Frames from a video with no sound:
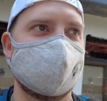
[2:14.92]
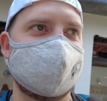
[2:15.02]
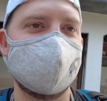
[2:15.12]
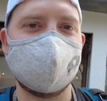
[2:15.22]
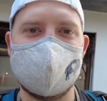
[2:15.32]

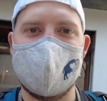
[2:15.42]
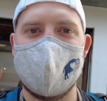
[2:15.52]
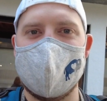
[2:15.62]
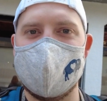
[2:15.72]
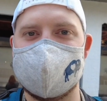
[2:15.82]
Definitely not
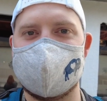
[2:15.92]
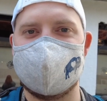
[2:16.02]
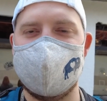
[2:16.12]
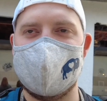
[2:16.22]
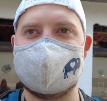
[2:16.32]
what I was
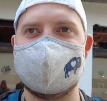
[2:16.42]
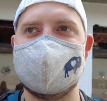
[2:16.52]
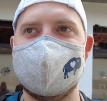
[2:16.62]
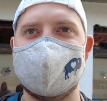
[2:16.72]
expecting.